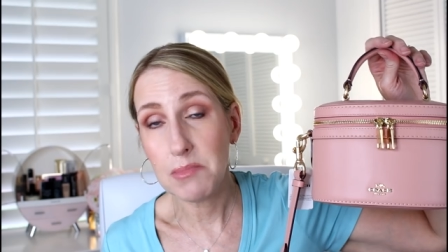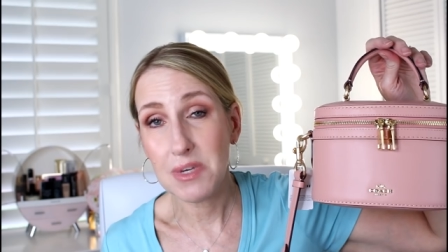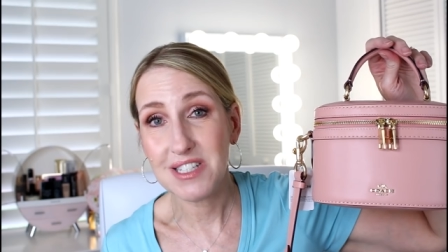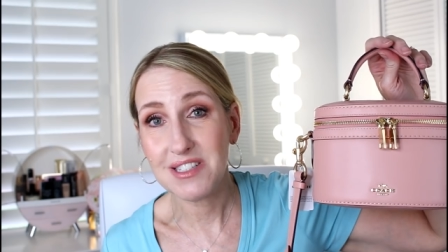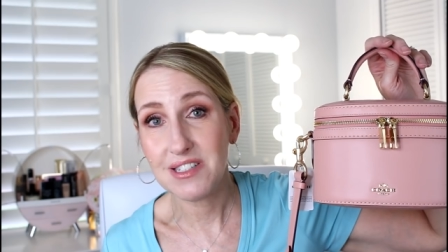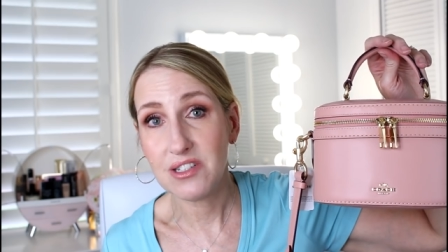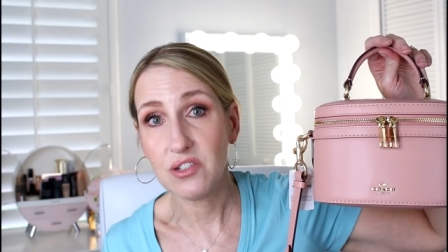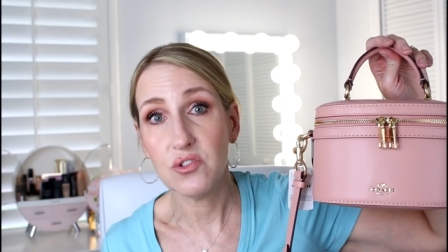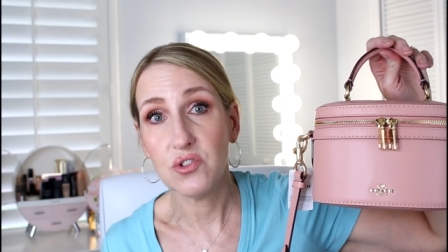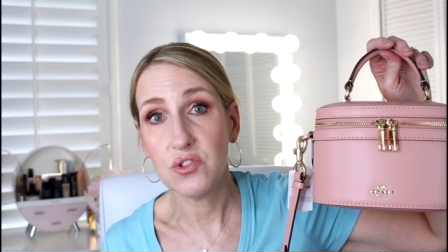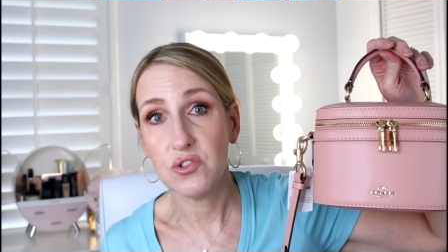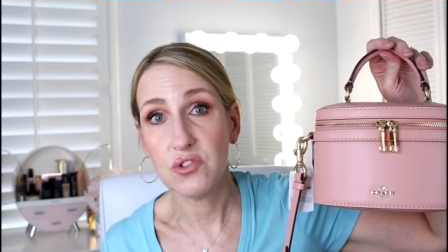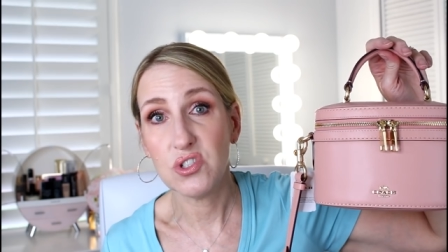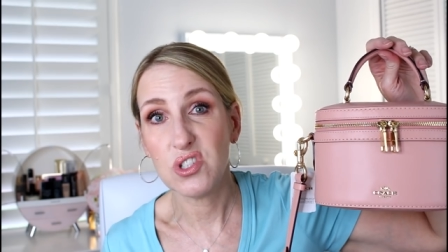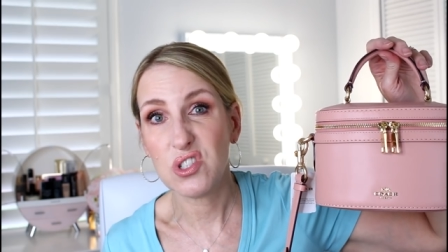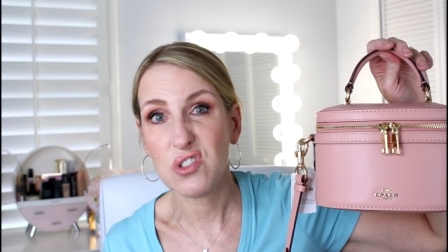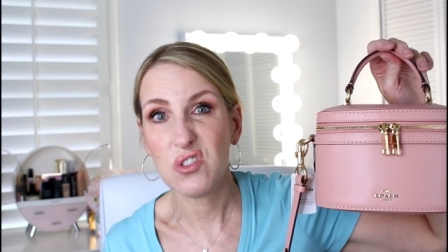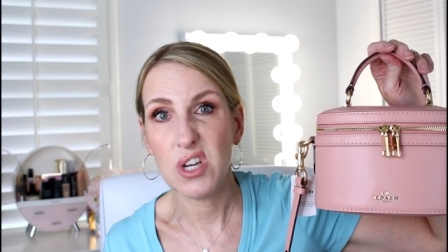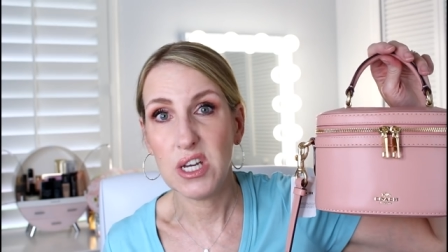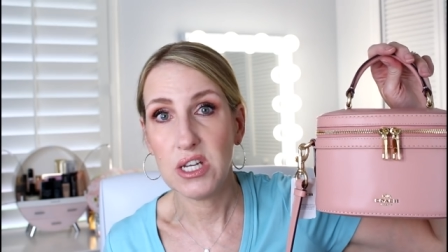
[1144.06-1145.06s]
I may still
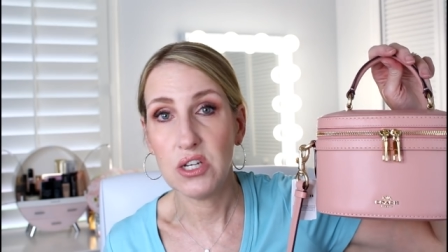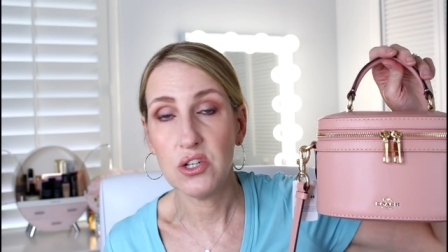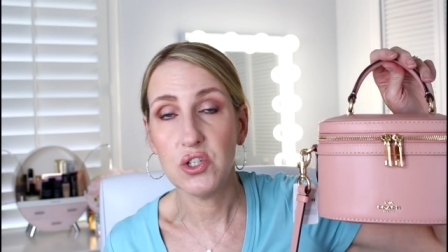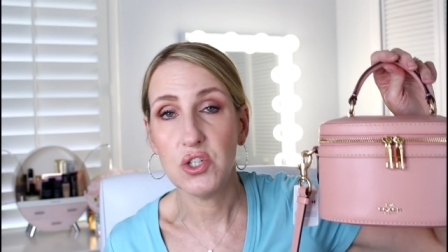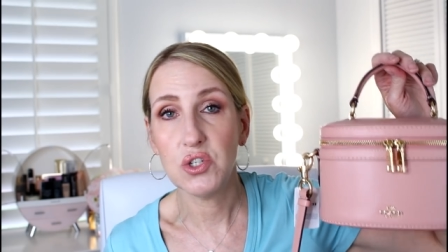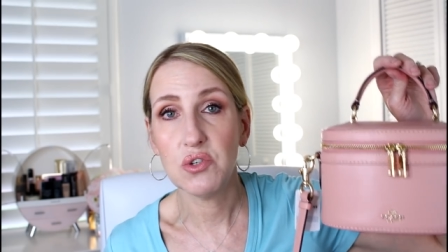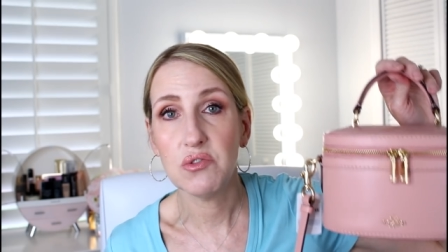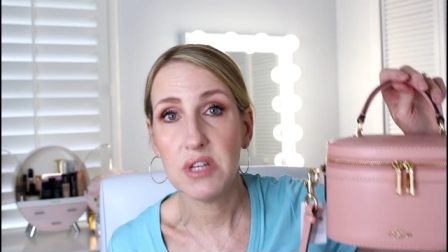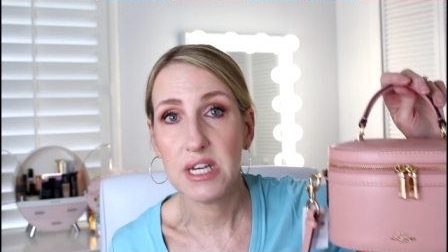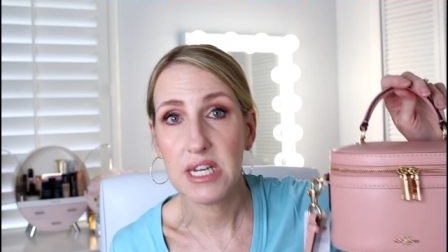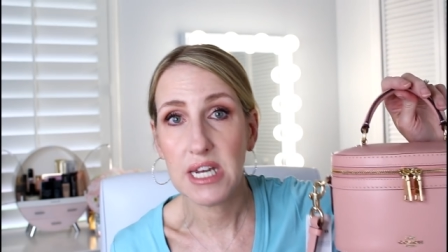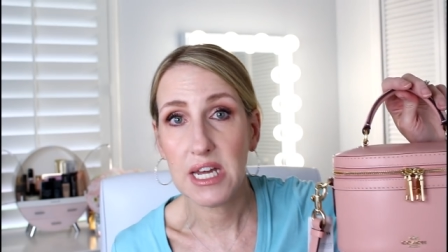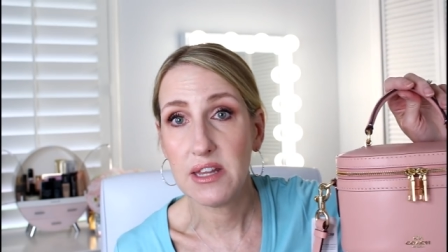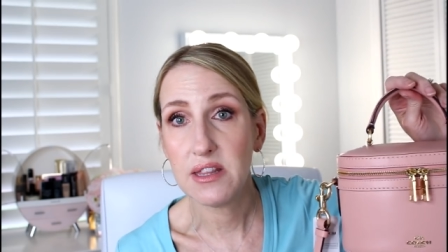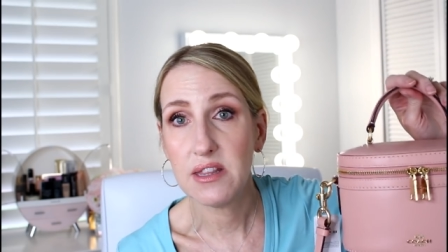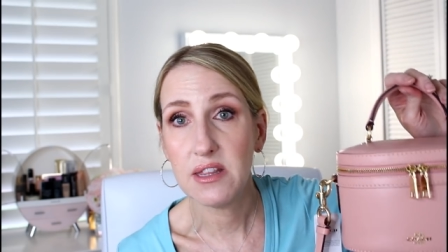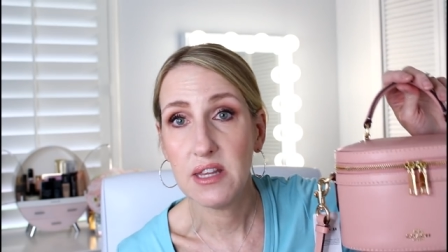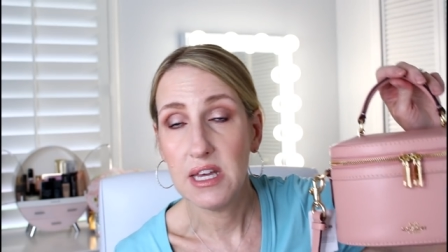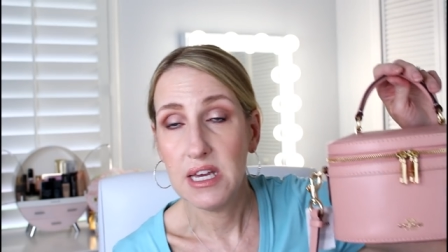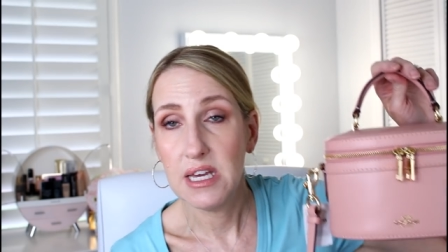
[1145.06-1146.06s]
just go ahead and do that
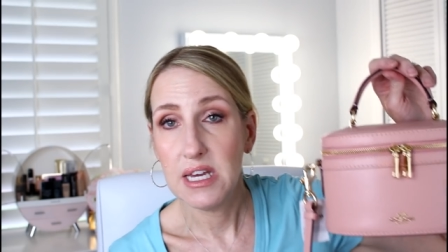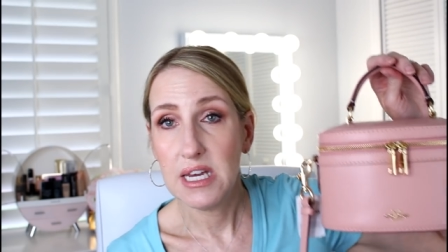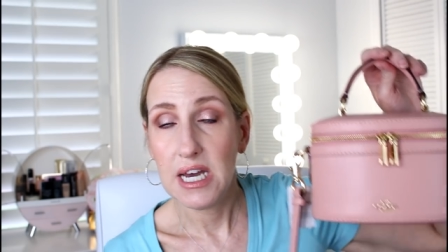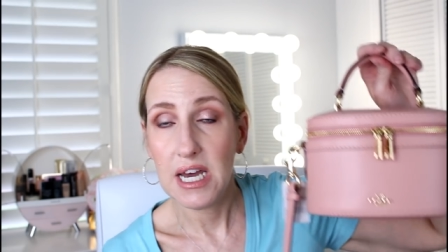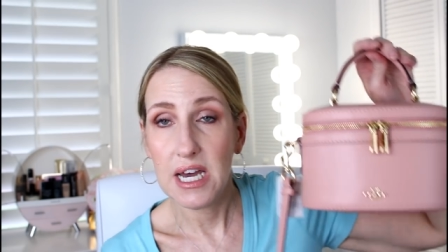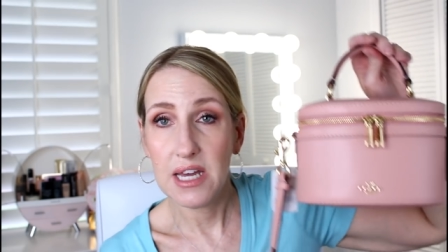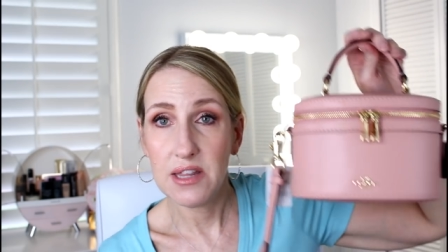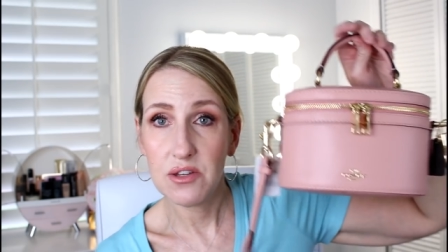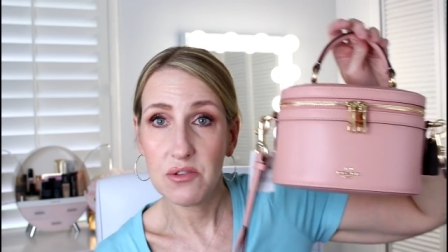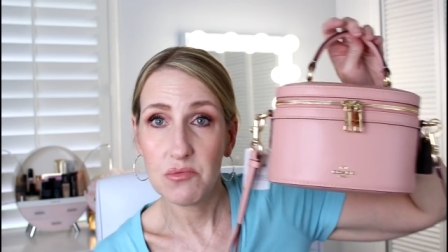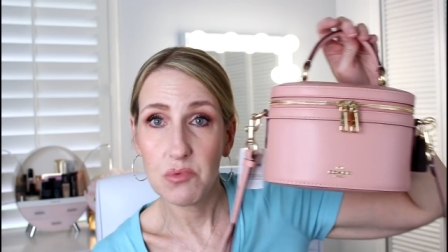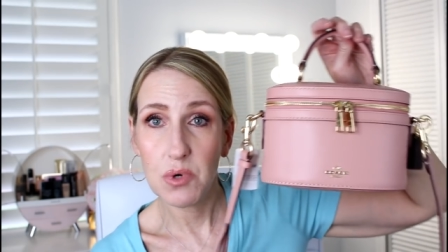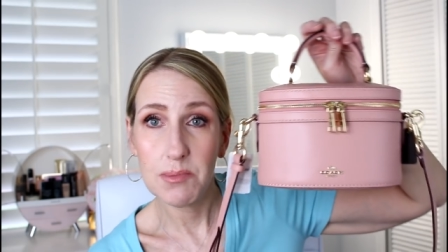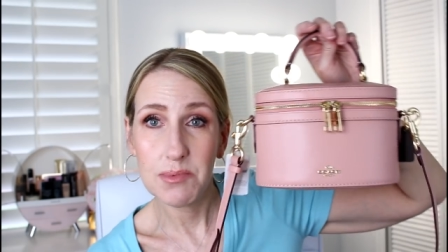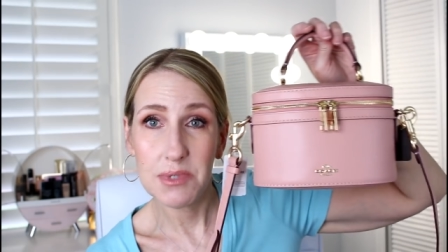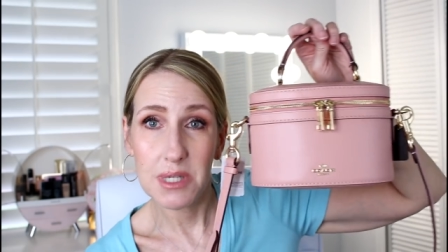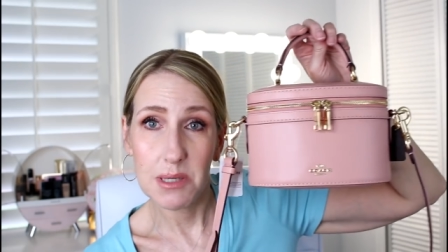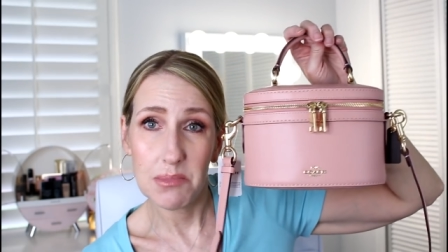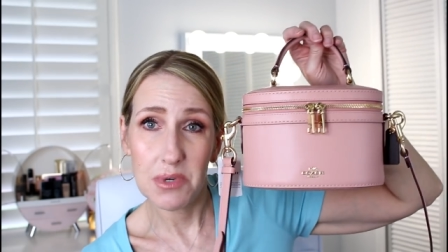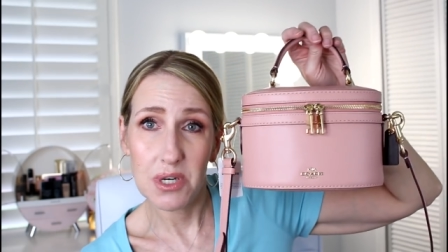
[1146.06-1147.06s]
on, on their
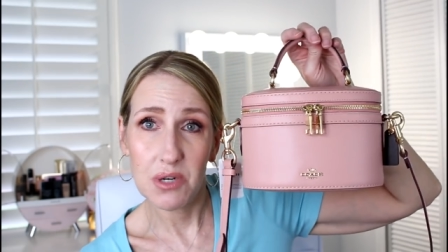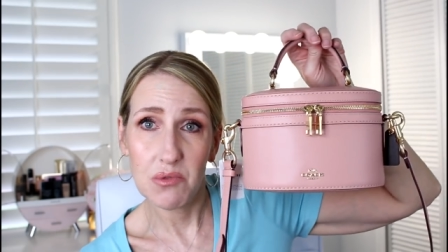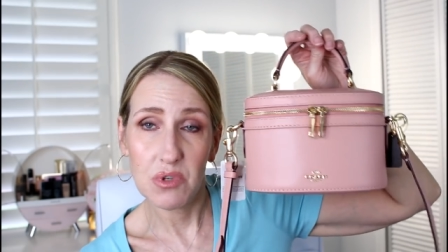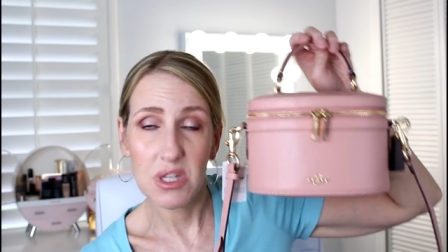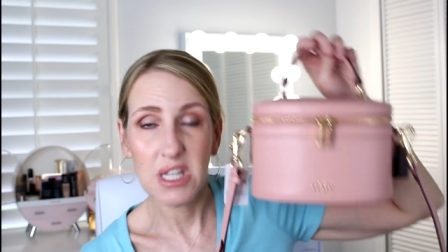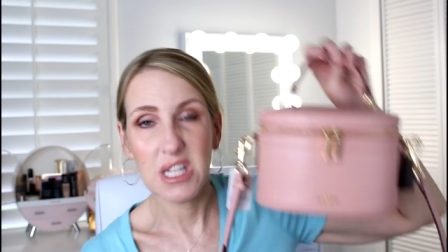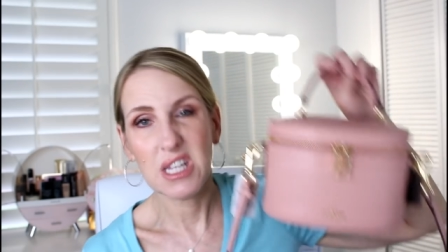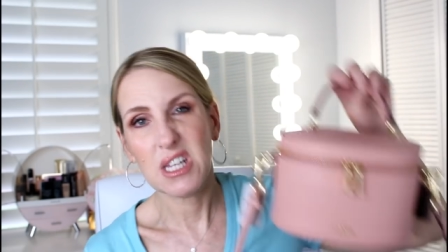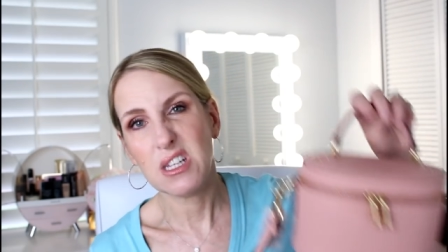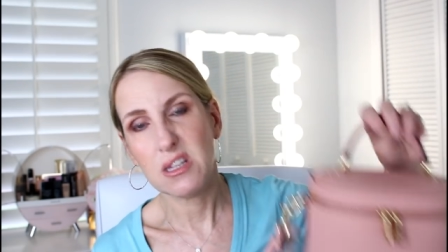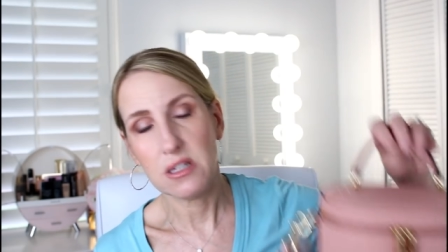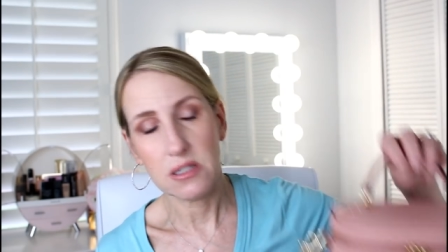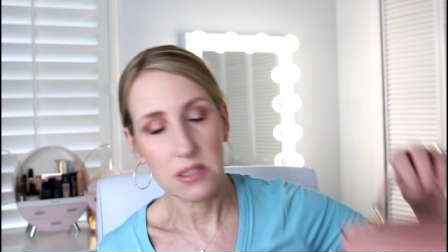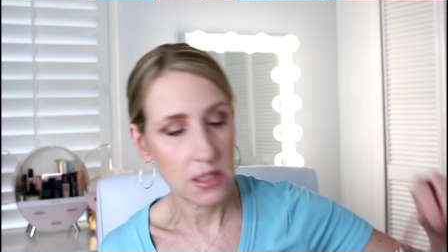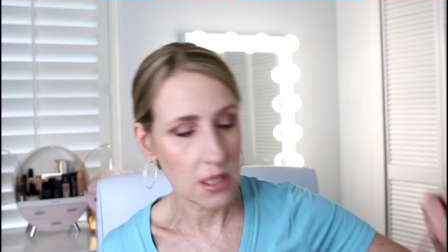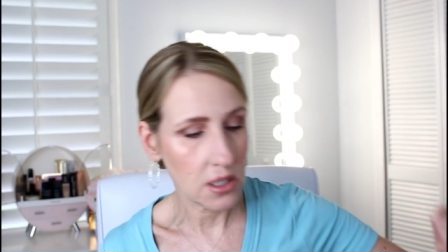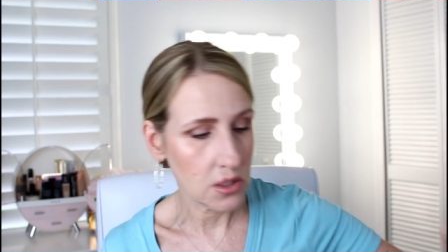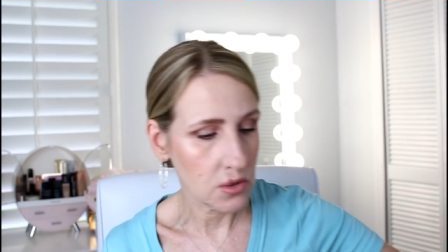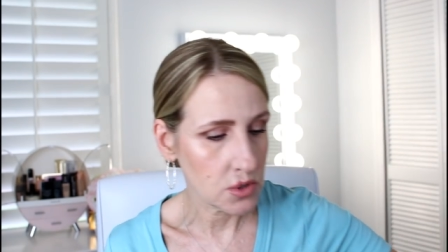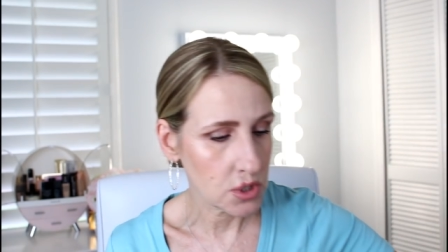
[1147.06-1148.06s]
website, but I really like
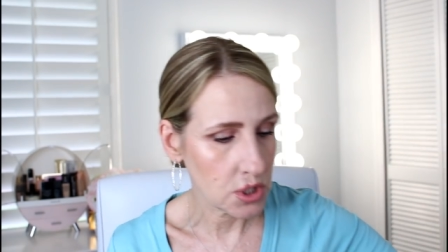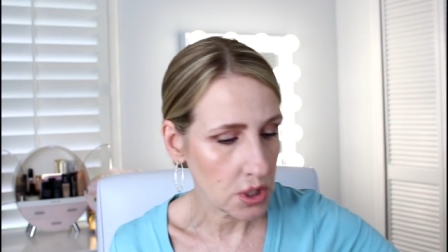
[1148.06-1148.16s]
this color.